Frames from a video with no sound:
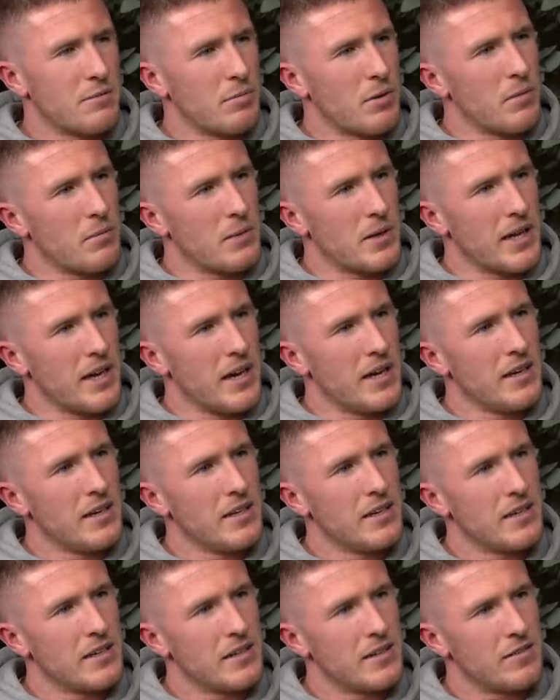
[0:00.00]
probably
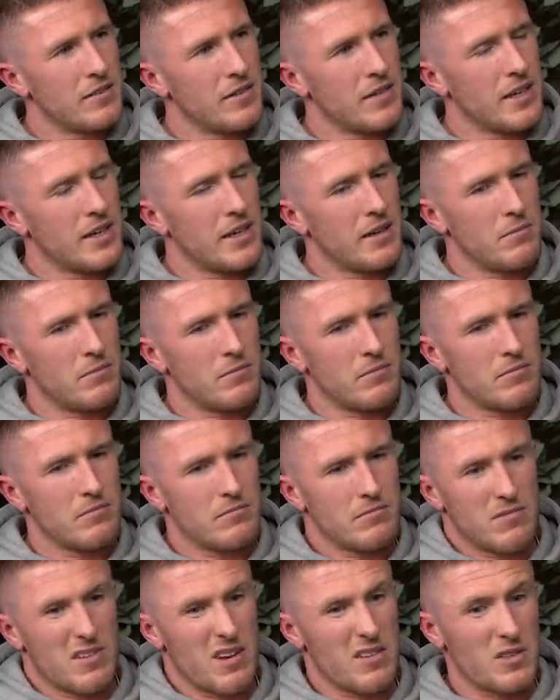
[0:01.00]

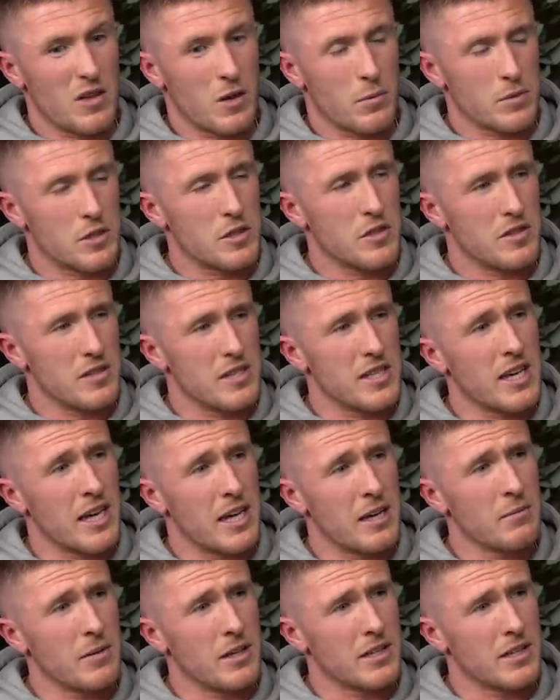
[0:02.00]
if the opportunity came, lad,